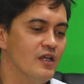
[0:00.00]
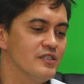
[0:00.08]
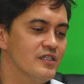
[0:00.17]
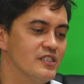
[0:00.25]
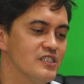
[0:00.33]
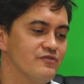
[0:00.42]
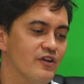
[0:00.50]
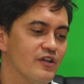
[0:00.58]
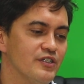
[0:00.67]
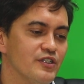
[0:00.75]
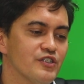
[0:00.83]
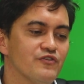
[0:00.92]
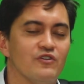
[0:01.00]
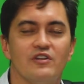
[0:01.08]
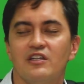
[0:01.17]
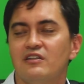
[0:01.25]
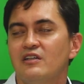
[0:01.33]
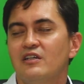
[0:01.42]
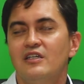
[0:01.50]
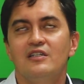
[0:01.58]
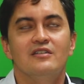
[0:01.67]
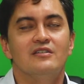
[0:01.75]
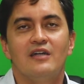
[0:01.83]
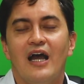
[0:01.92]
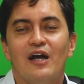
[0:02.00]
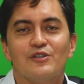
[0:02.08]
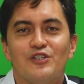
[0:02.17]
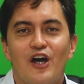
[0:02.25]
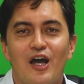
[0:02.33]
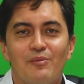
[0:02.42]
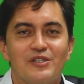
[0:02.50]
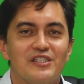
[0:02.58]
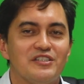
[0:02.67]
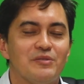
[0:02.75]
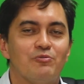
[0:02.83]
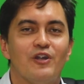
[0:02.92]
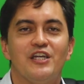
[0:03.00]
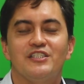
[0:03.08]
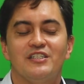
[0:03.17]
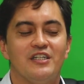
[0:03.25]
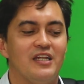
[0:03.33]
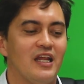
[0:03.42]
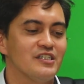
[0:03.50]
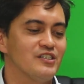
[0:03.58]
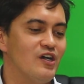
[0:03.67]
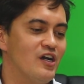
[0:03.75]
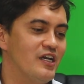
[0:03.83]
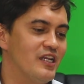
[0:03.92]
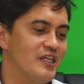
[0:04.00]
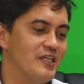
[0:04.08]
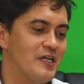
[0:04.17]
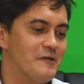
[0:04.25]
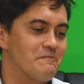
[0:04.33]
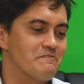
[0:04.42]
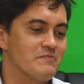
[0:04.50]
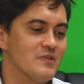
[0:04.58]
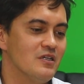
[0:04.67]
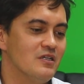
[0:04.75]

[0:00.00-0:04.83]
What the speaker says: So this is very useful in Alzheimer's, in depression, in anxiety, and